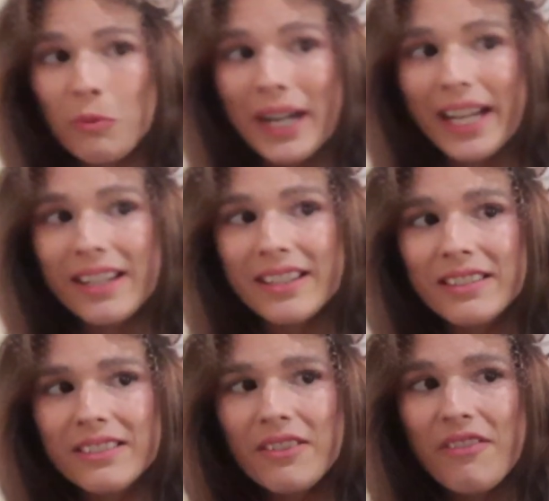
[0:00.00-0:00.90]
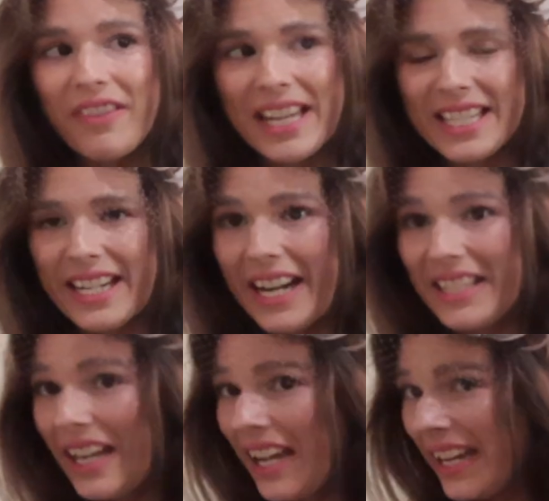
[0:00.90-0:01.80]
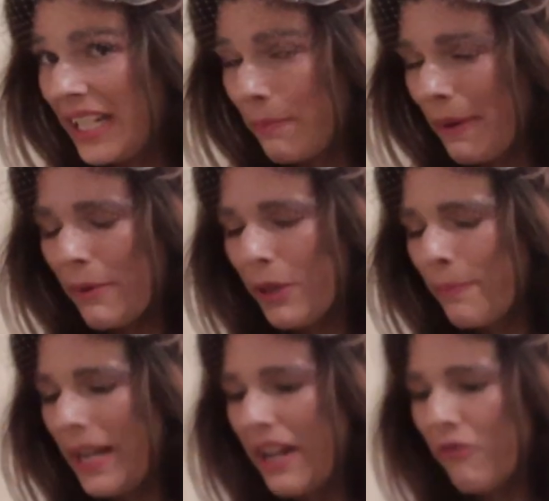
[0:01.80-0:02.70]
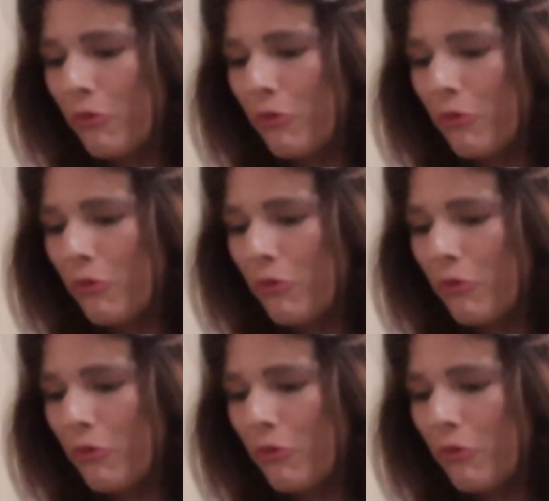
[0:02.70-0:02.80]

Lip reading: one Fascinator. It has been with me